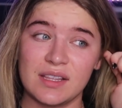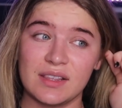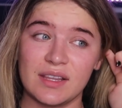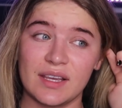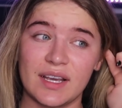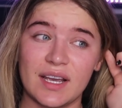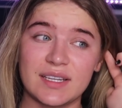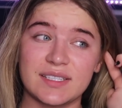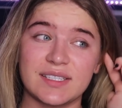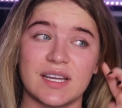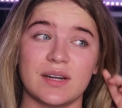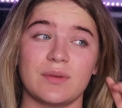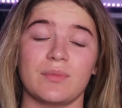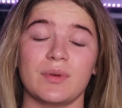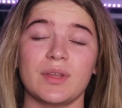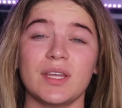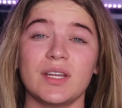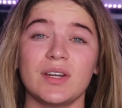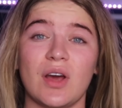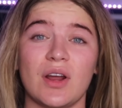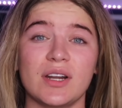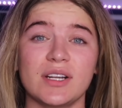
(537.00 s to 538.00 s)
like I said, I'm
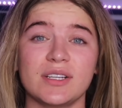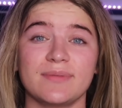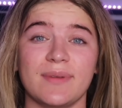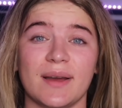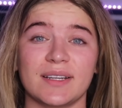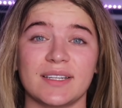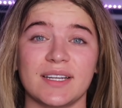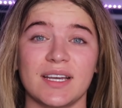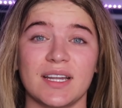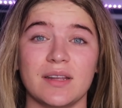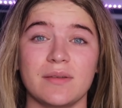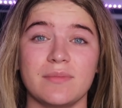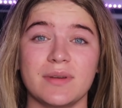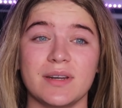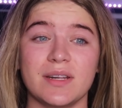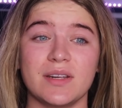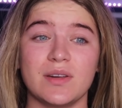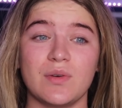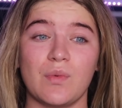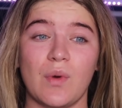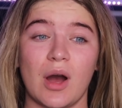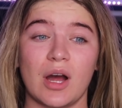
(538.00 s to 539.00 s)
really not expecting
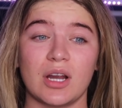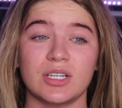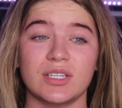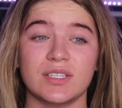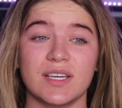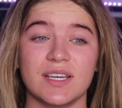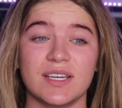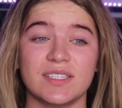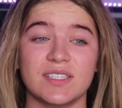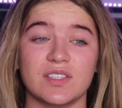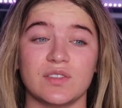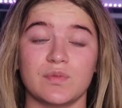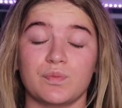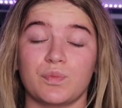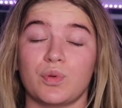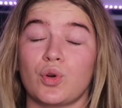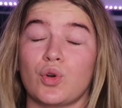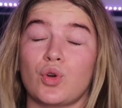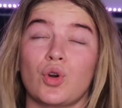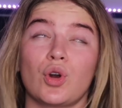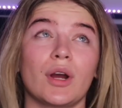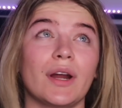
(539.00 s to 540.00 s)
anybody to watch this. It's
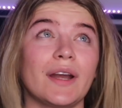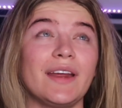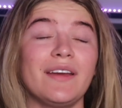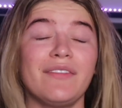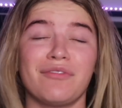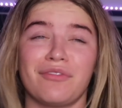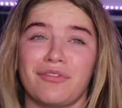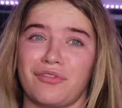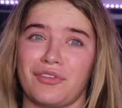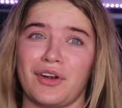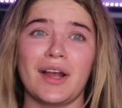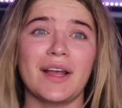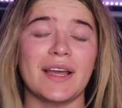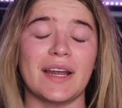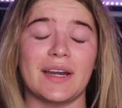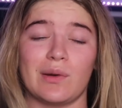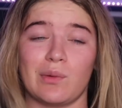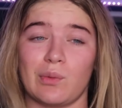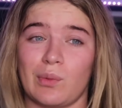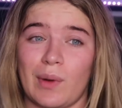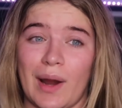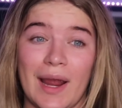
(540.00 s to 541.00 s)
pretty
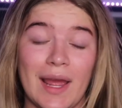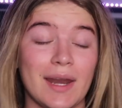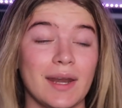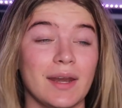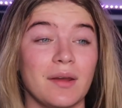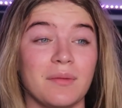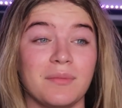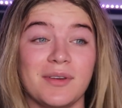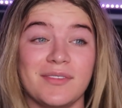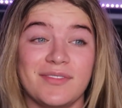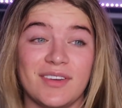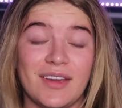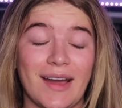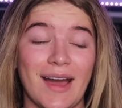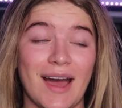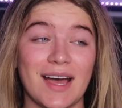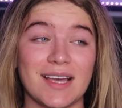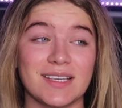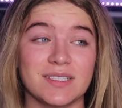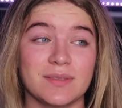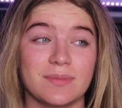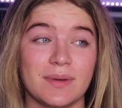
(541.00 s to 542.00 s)
freaking random if you
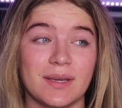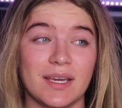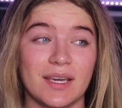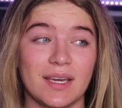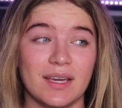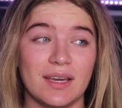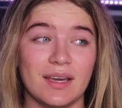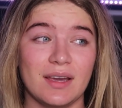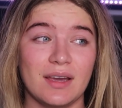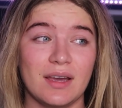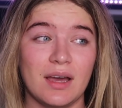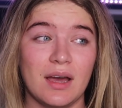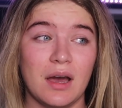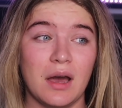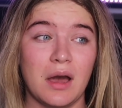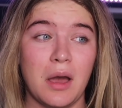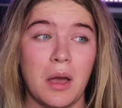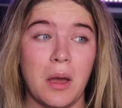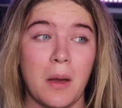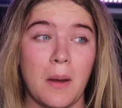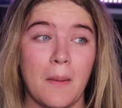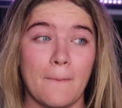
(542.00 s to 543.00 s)
ask me,
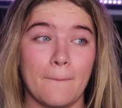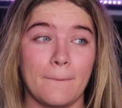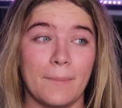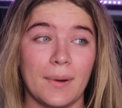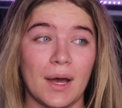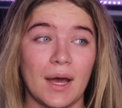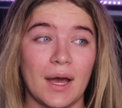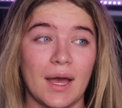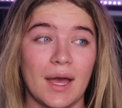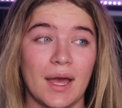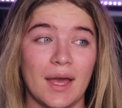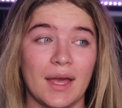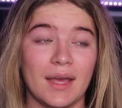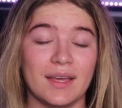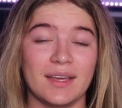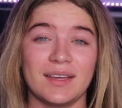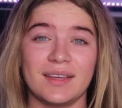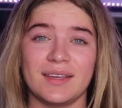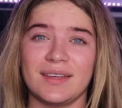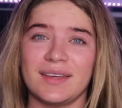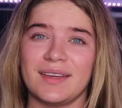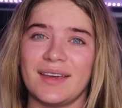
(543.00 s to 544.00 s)
but
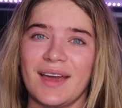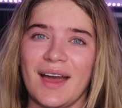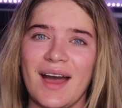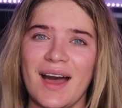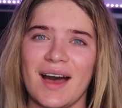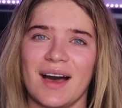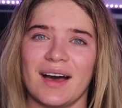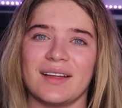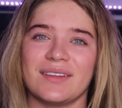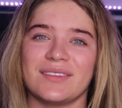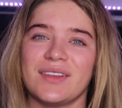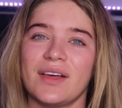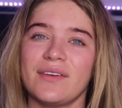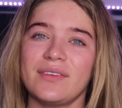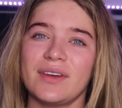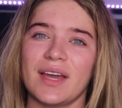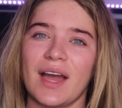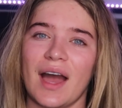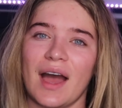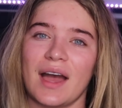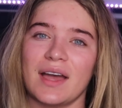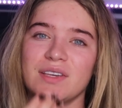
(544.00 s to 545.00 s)
yeah, love
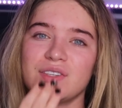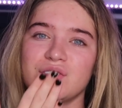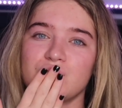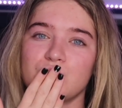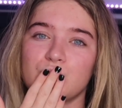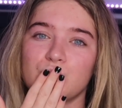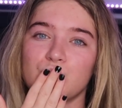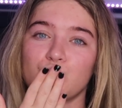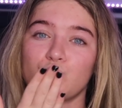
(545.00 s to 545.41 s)
you guys.